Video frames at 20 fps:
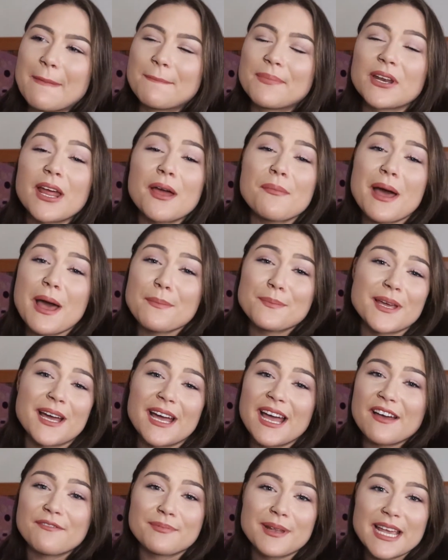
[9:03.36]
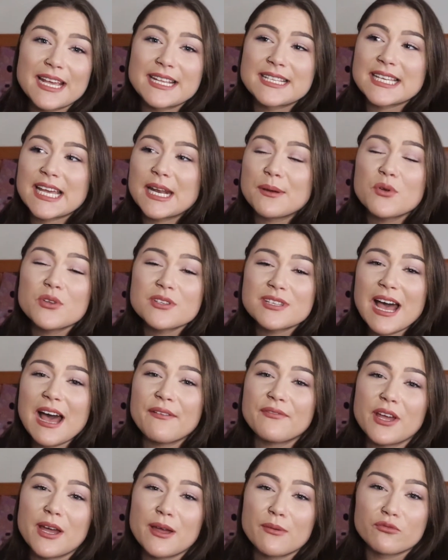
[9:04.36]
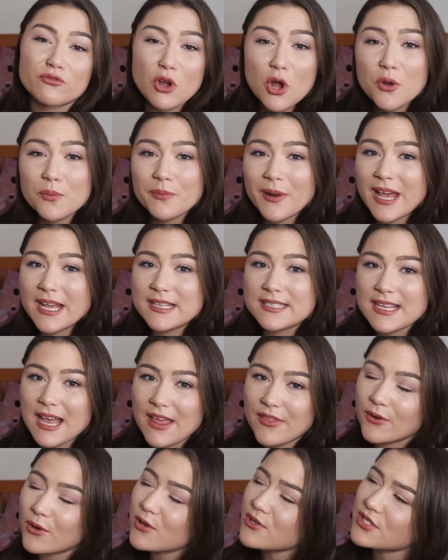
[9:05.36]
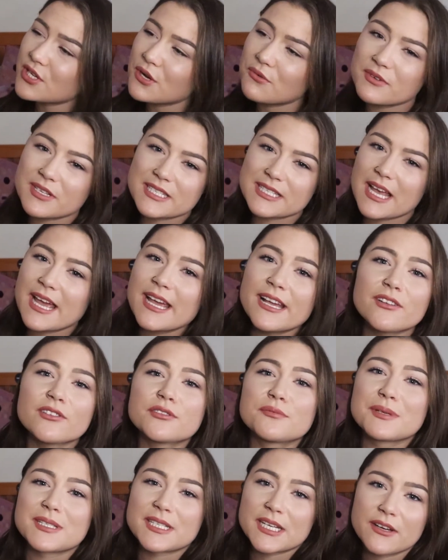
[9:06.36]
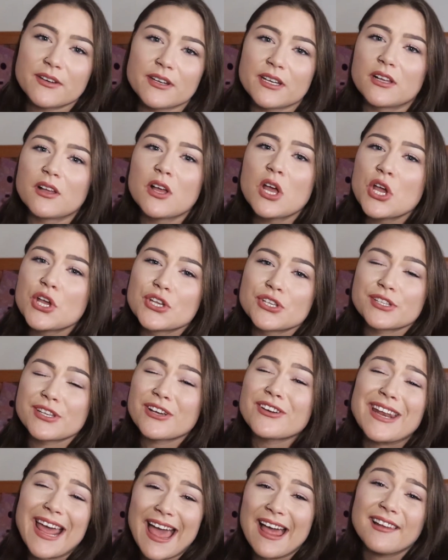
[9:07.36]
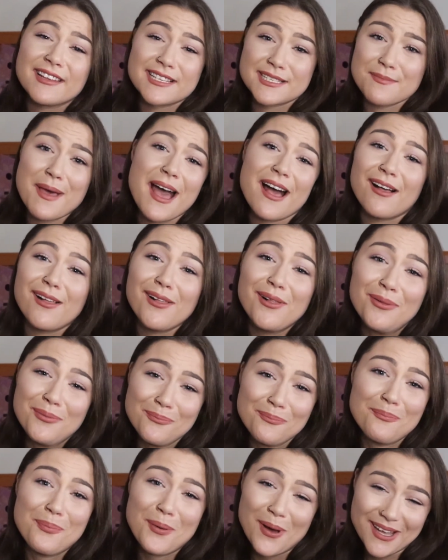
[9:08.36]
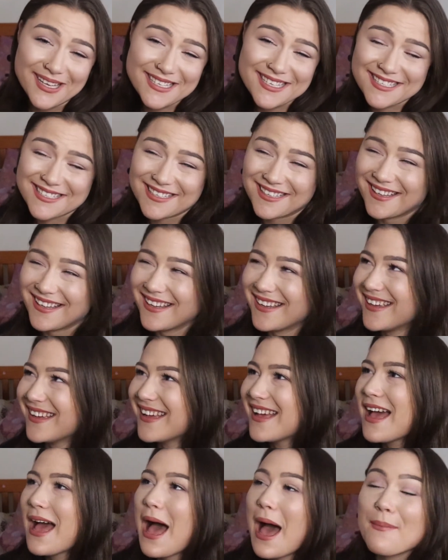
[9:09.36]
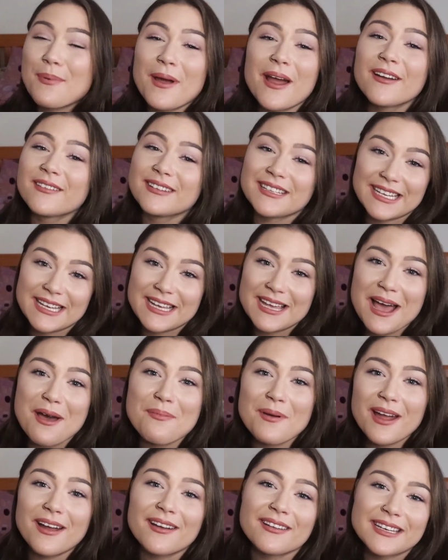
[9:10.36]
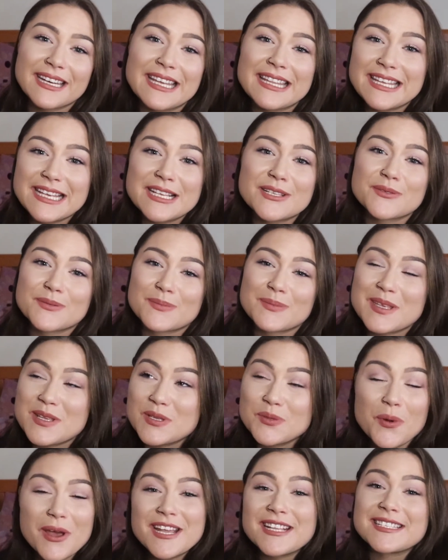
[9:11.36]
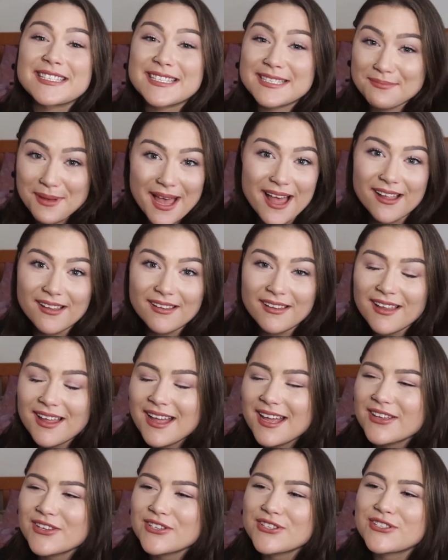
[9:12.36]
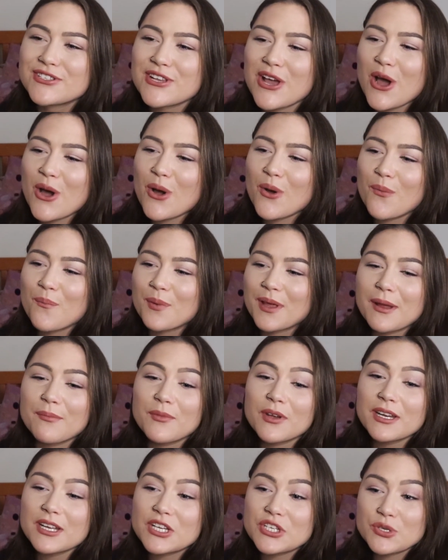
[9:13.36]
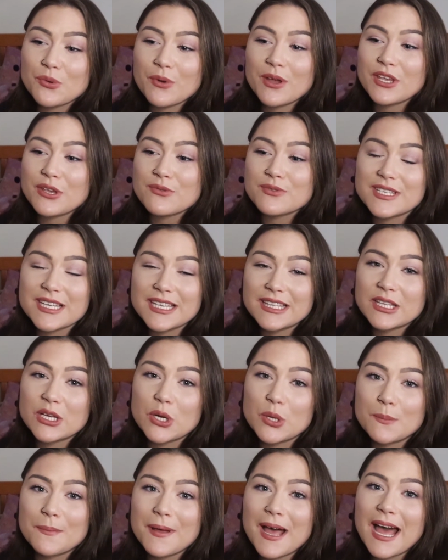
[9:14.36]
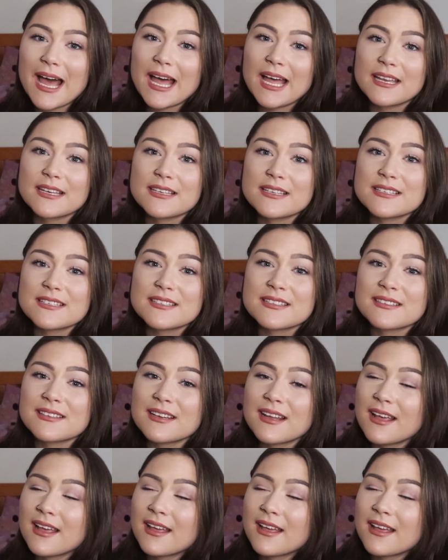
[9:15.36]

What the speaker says: but I'm happy I have plates, and I'm also happy I have Rogue plates, and they're also recycled material, so they're gonna hella smell, but apparently these weights smell. So, but I'm gonna enjoy using them, and